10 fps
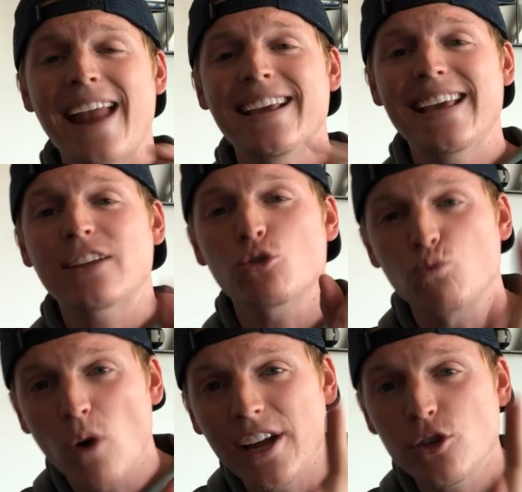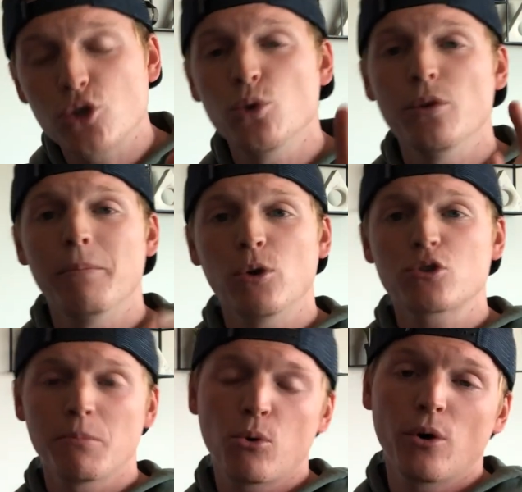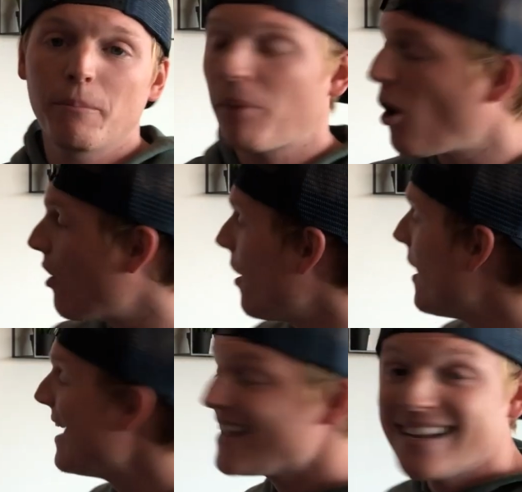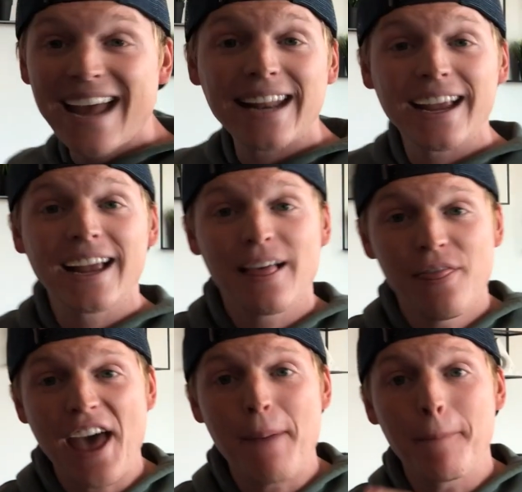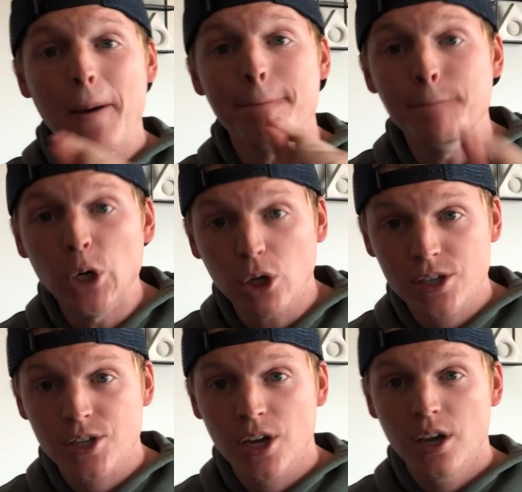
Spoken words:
and it gets right to the most important part, getting them booked,